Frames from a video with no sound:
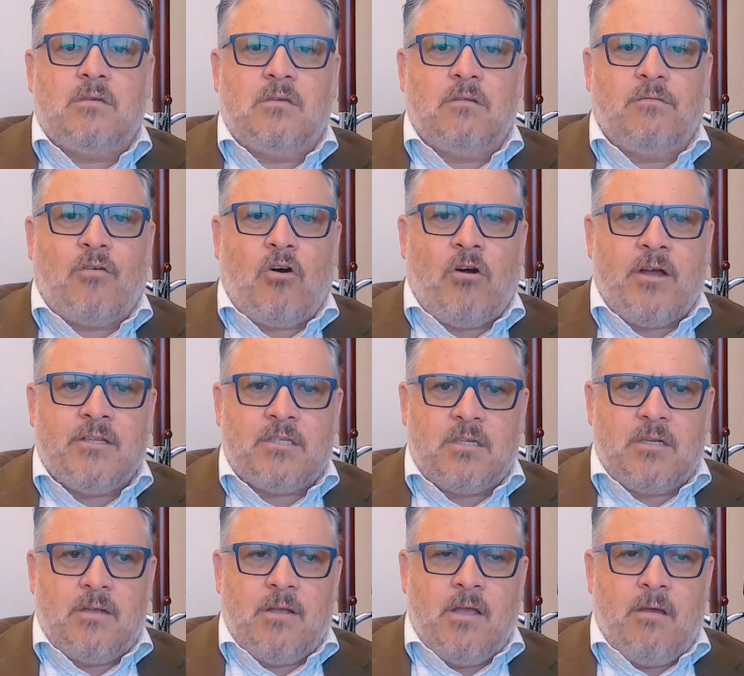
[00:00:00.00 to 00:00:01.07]
devise
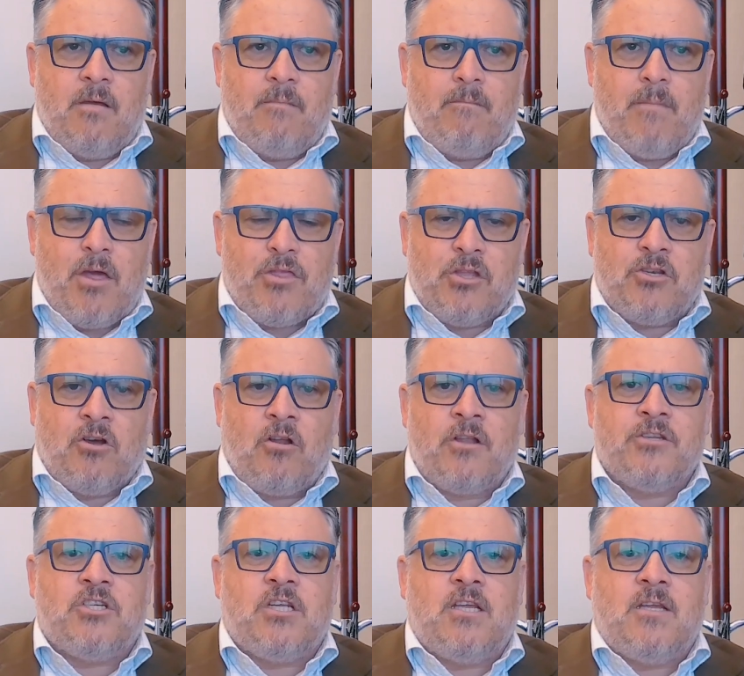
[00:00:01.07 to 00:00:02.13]
a
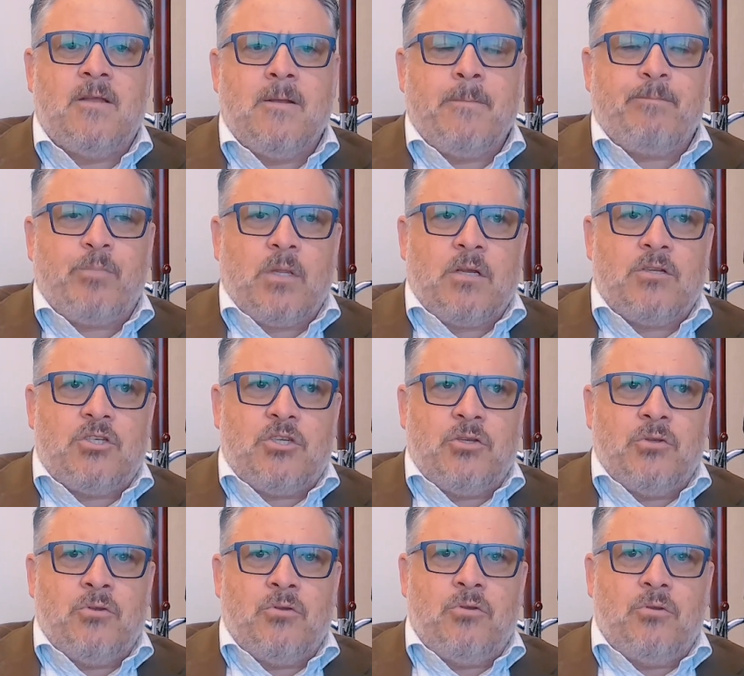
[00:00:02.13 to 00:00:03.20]
methodology
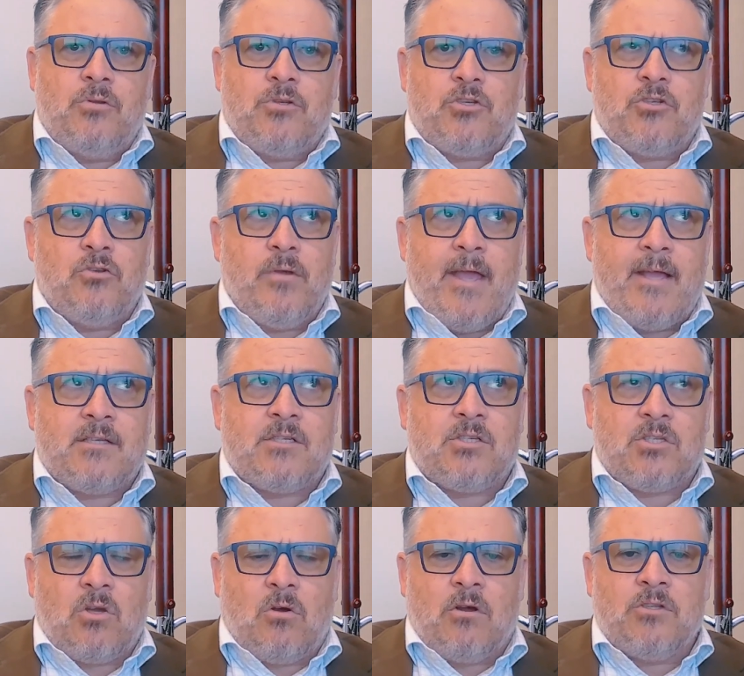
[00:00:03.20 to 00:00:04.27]
to
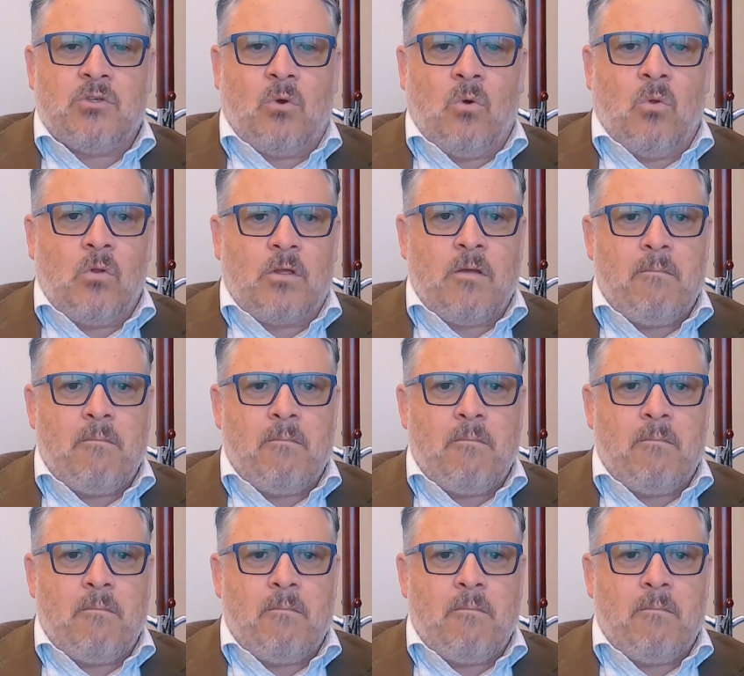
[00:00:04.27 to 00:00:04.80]
exercise all